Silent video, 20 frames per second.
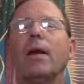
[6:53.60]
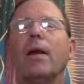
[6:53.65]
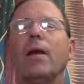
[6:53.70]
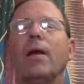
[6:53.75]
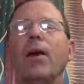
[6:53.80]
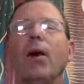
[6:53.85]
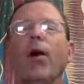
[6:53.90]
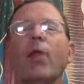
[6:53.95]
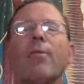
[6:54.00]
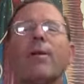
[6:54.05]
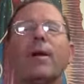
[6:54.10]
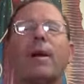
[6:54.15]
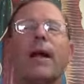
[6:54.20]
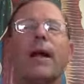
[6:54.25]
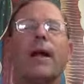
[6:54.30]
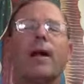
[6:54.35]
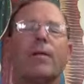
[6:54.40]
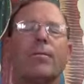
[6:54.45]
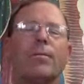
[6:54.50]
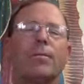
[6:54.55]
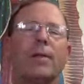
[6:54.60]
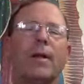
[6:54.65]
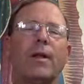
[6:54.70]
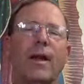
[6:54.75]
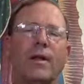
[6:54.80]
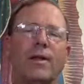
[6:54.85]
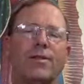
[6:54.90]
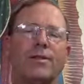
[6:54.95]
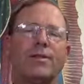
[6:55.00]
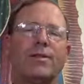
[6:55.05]
an open air
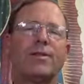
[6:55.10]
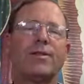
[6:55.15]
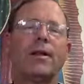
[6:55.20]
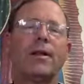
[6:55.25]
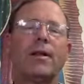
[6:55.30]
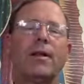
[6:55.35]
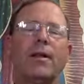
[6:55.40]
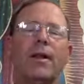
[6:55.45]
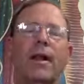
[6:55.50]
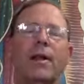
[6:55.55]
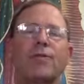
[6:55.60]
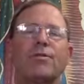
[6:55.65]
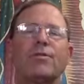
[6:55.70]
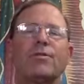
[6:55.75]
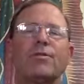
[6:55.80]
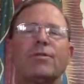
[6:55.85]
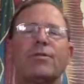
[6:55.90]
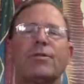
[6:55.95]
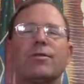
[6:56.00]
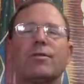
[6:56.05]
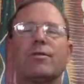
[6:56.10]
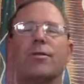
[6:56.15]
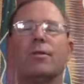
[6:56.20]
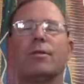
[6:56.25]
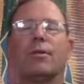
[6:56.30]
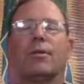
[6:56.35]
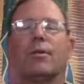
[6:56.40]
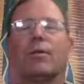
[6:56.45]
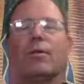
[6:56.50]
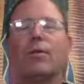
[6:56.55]
place, and that's
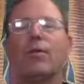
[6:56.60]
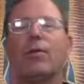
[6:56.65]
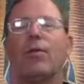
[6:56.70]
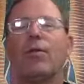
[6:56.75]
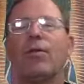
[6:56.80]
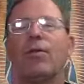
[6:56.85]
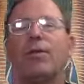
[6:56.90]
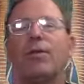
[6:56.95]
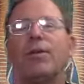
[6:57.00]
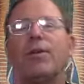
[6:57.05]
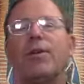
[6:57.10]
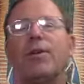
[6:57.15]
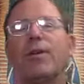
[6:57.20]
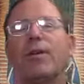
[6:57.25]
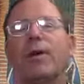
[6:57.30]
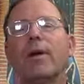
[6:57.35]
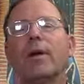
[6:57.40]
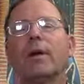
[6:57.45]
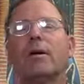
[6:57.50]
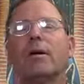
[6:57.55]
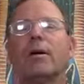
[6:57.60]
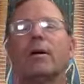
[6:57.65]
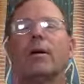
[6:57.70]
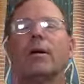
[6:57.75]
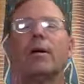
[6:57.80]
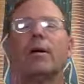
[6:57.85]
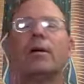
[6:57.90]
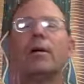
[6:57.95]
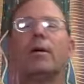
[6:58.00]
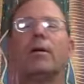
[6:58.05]
what we've been doing.
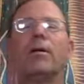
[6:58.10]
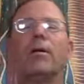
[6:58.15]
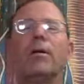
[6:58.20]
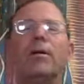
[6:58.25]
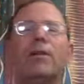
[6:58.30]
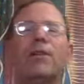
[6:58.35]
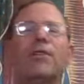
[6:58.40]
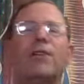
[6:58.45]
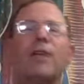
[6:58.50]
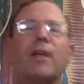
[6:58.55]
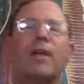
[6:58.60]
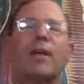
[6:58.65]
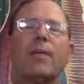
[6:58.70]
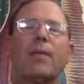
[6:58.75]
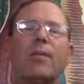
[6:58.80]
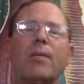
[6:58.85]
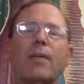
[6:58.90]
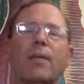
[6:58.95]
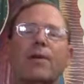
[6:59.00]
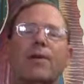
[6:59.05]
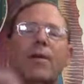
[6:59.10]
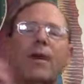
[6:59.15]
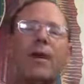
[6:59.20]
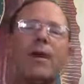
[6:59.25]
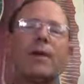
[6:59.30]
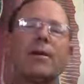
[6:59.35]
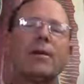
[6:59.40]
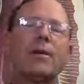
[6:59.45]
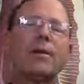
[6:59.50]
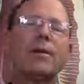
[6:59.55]
We set up about
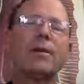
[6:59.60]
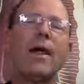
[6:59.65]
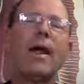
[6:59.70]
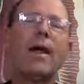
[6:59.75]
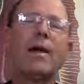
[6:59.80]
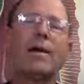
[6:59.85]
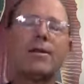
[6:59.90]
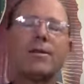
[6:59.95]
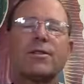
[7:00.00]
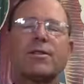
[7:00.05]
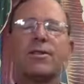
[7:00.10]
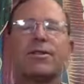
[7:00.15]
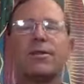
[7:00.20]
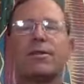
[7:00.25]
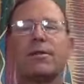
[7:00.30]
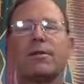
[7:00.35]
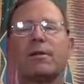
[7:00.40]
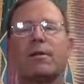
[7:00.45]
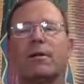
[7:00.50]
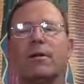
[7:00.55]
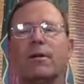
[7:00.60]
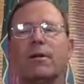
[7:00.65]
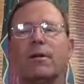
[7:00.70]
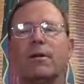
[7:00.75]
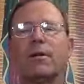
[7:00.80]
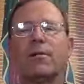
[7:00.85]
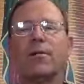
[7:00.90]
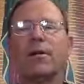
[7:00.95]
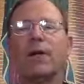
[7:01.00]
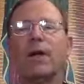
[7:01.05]
10 tents
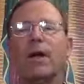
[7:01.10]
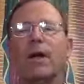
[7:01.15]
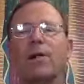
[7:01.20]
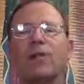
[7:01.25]
we